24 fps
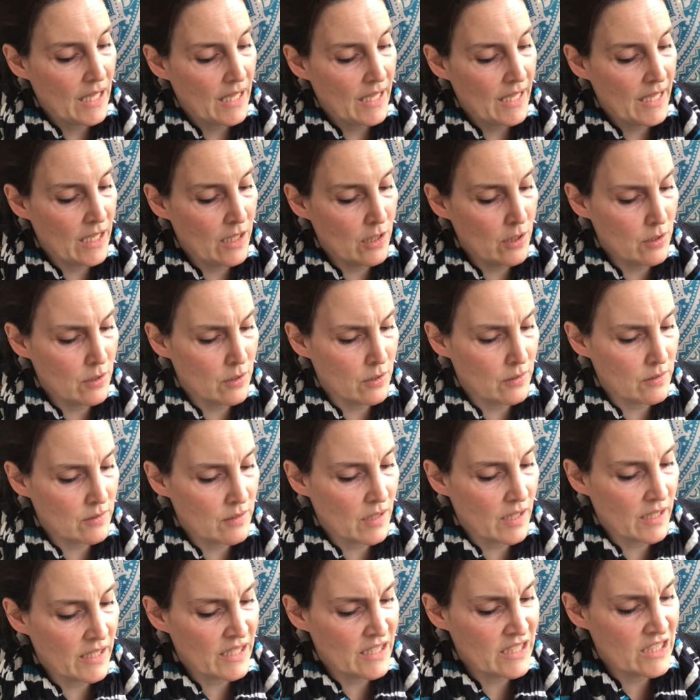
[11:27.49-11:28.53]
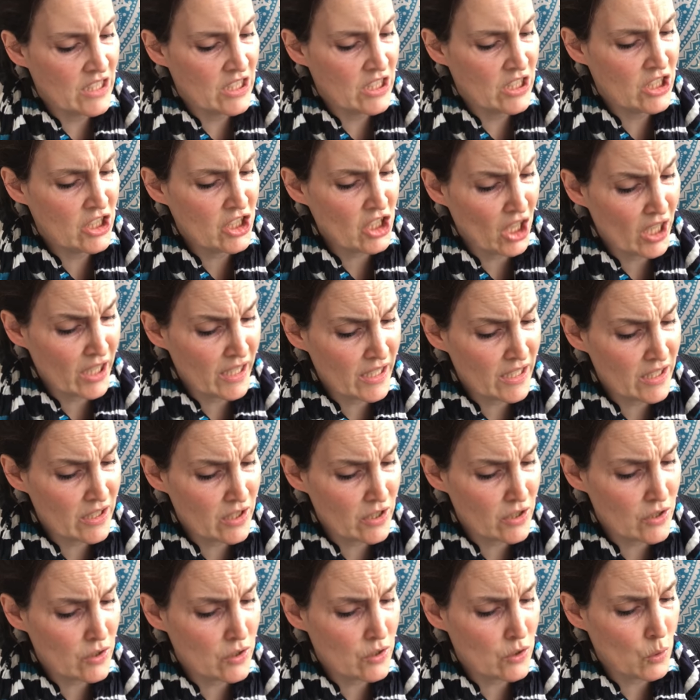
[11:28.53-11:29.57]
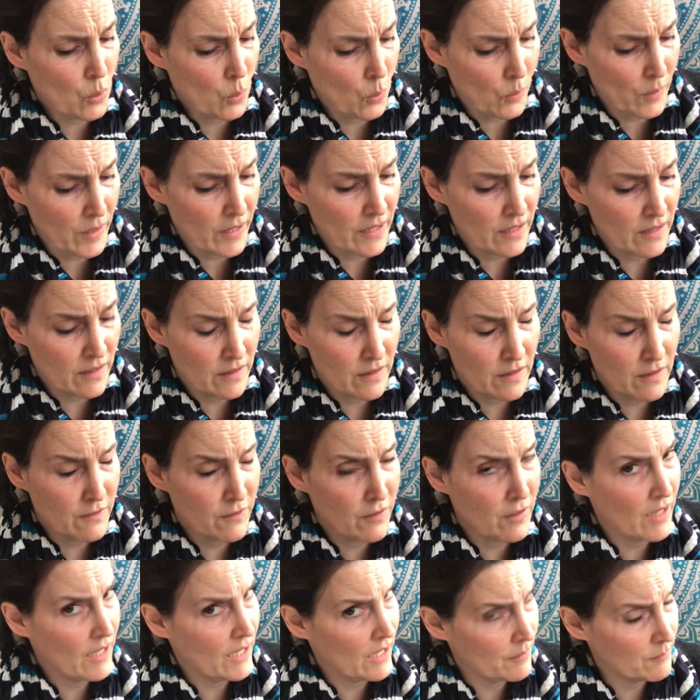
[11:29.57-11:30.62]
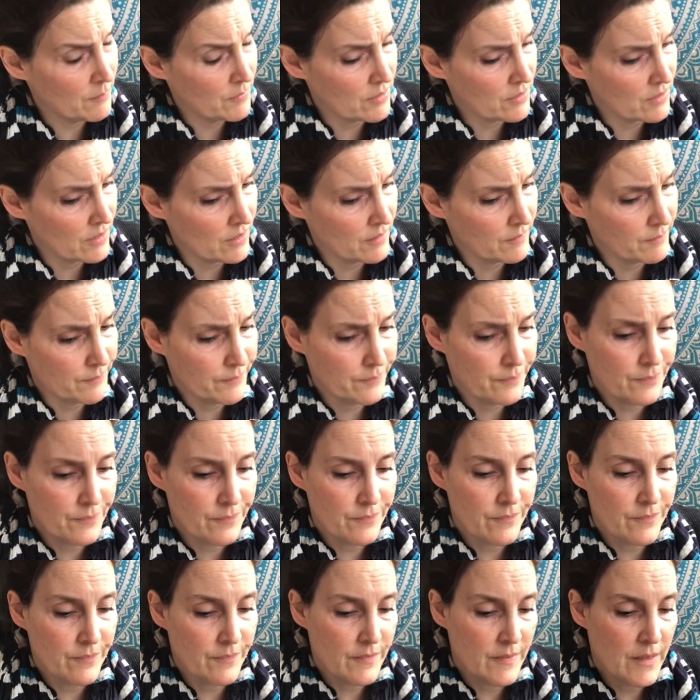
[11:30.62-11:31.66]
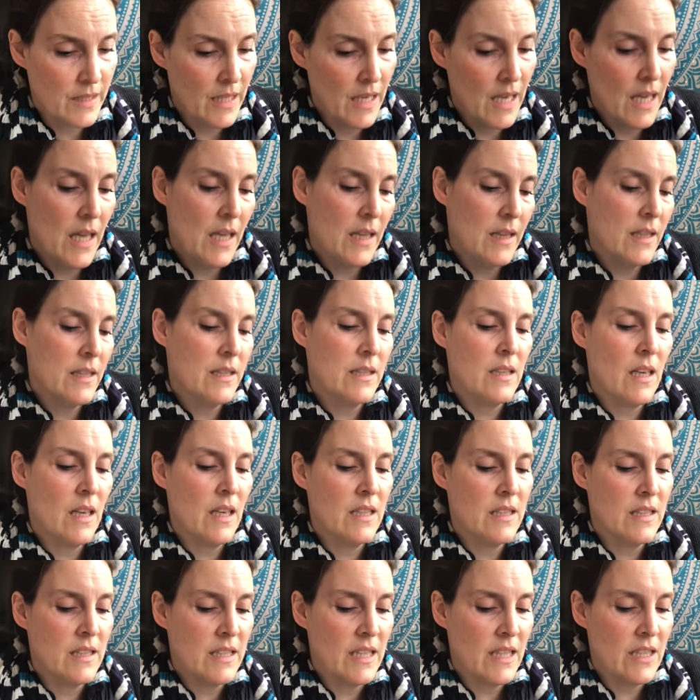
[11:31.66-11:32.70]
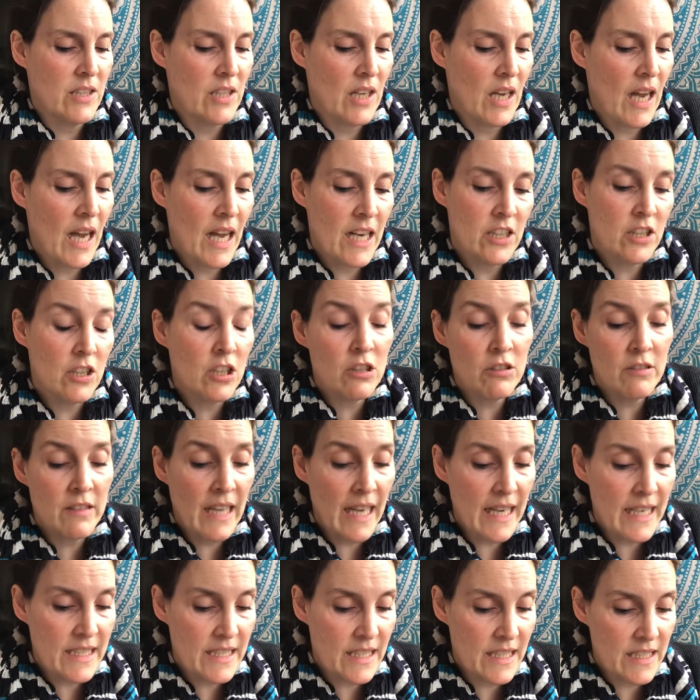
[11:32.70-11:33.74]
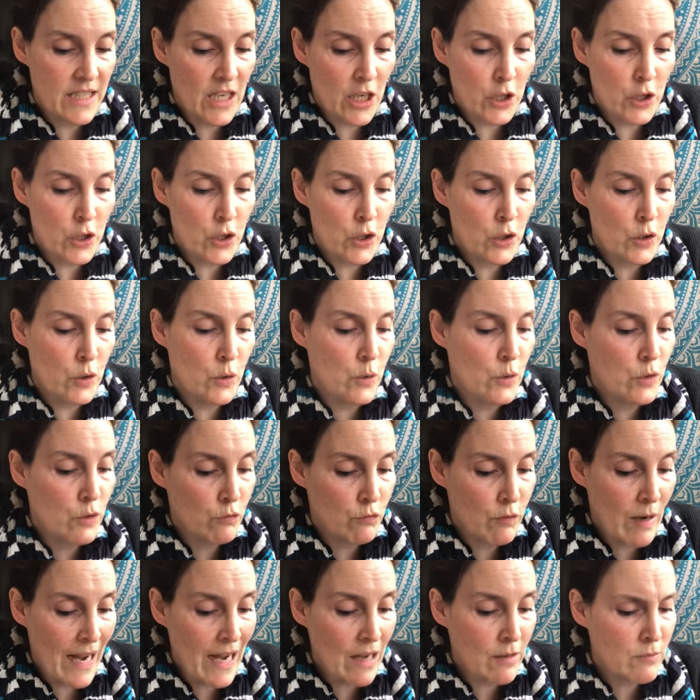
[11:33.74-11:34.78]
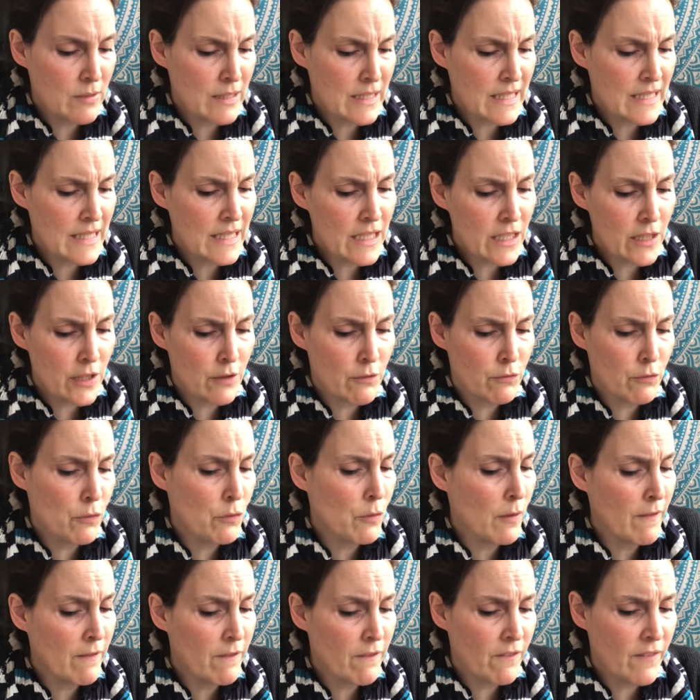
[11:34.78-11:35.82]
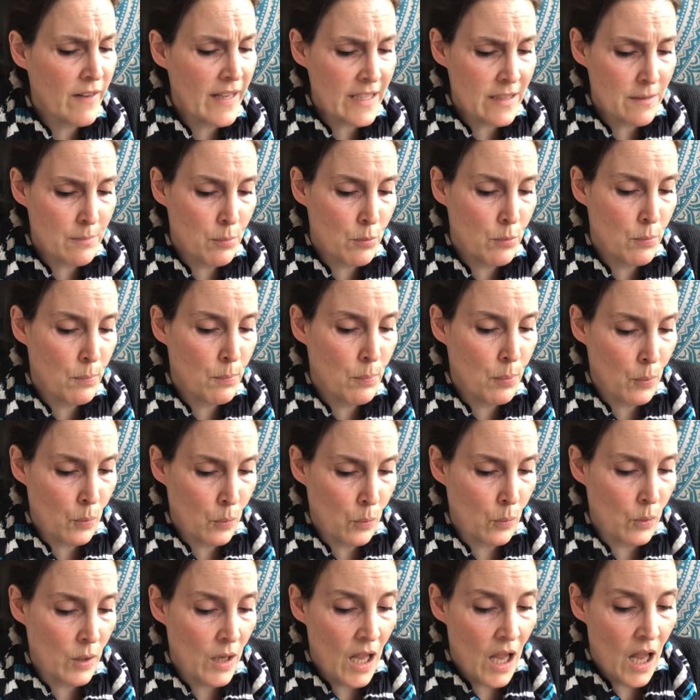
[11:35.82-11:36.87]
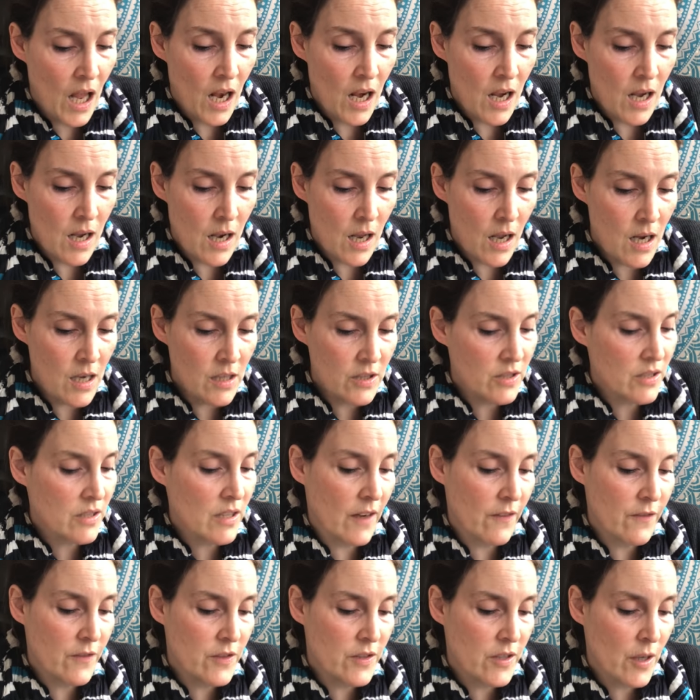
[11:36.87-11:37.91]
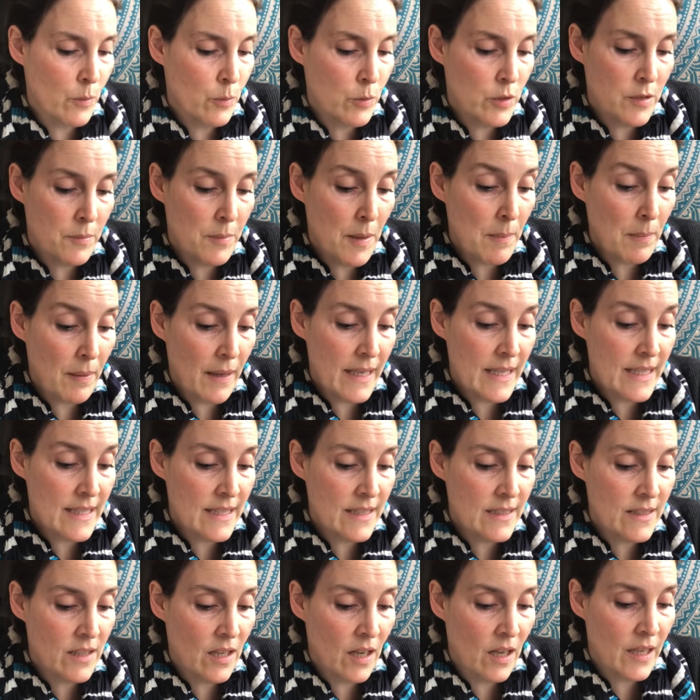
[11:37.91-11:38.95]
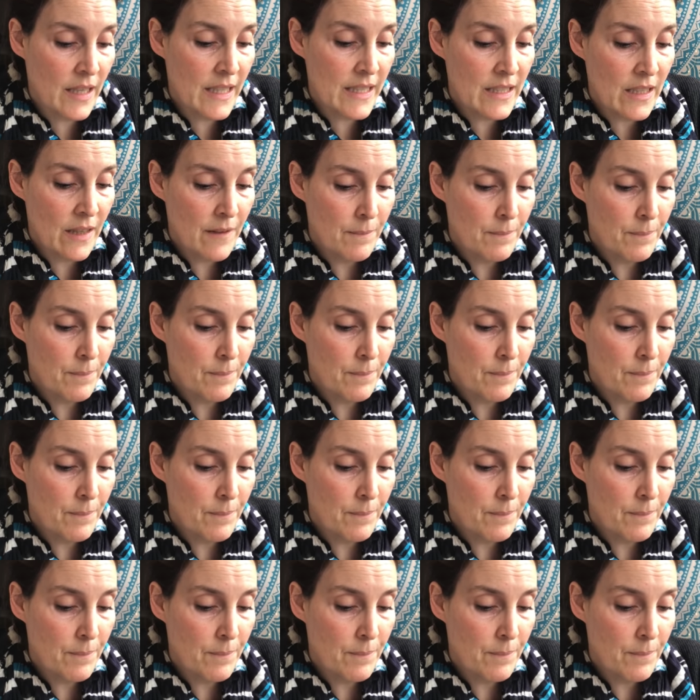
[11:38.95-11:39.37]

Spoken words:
It looked like a giant toy for a hamster. The science teacher had created a huge, round, see-through inflatable ball large enough for someone to be placed inside.